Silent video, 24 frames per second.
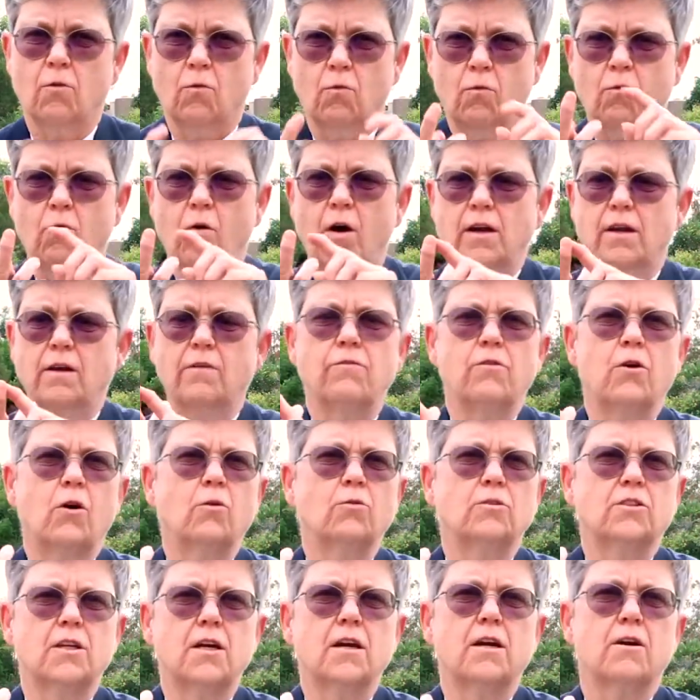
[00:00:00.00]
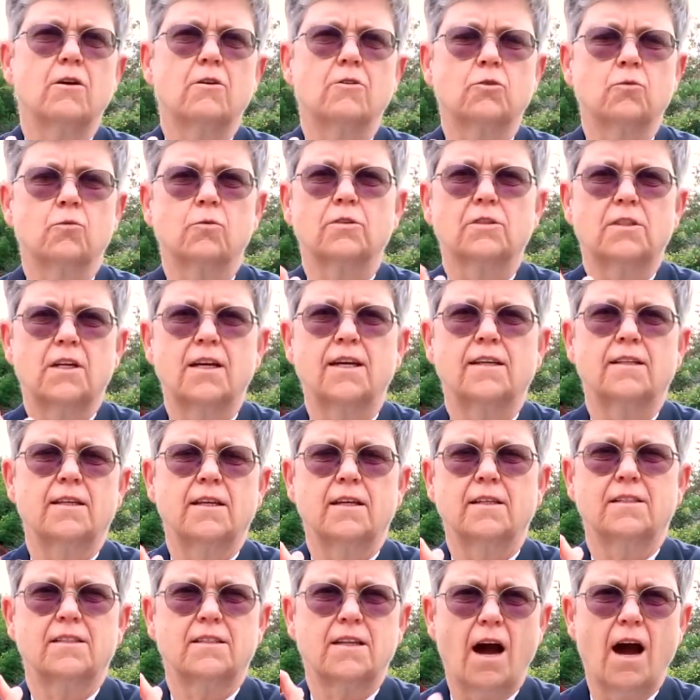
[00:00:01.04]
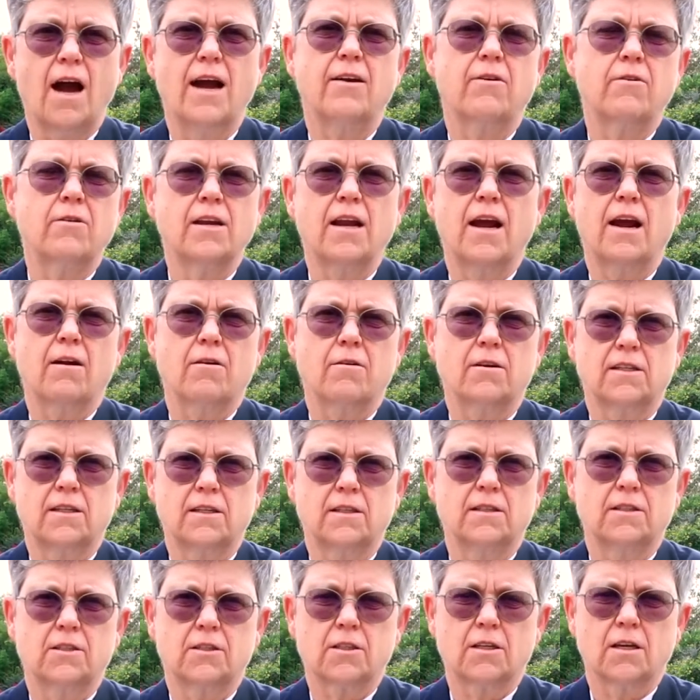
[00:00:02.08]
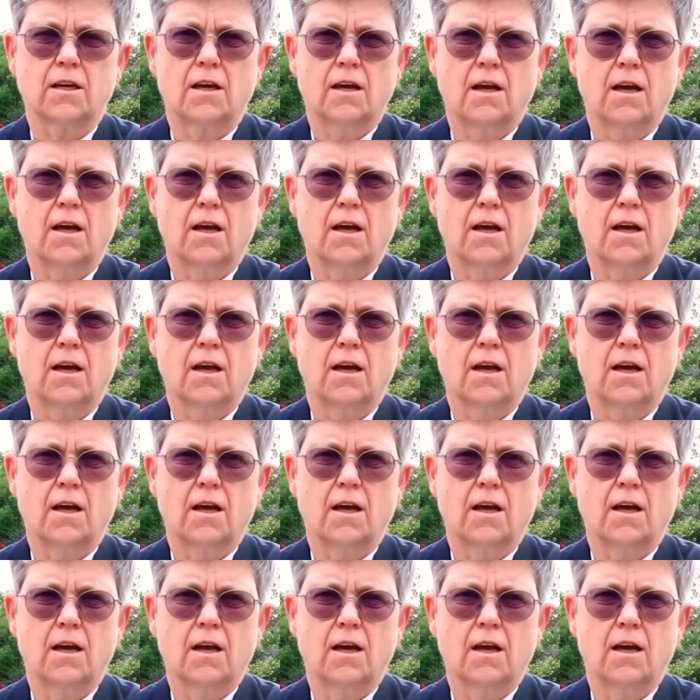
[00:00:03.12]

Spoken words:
one of those heirs will take the entire inheritance